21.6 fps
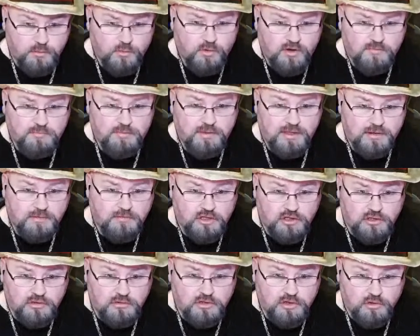would have
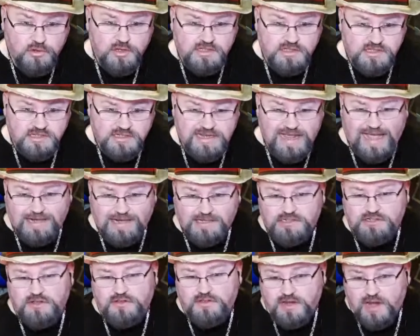been units
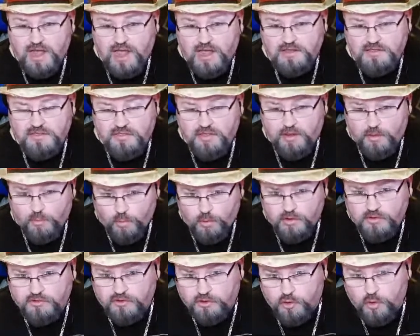attached to the Ninth that
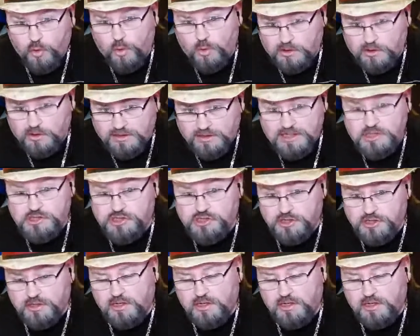weren't the core legion.